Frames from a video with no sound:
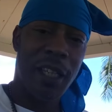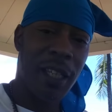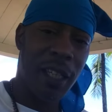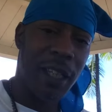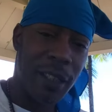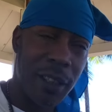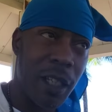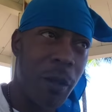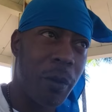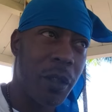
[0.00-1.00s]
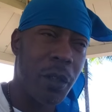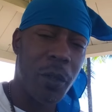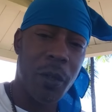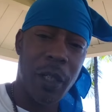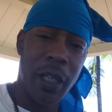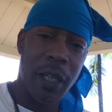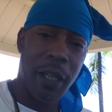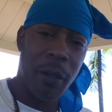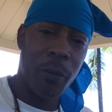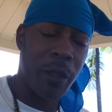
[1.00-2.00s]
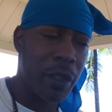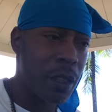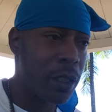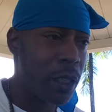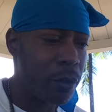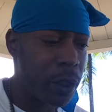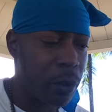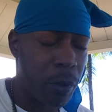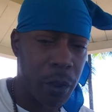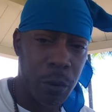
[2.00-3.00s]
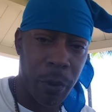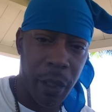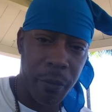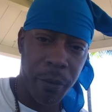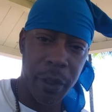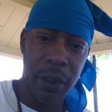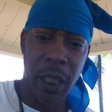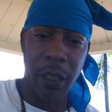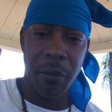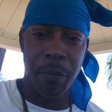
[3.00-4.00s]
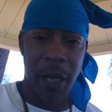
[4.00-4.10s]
and today we're going to go ahead with the Celtic Cross reading for the sign of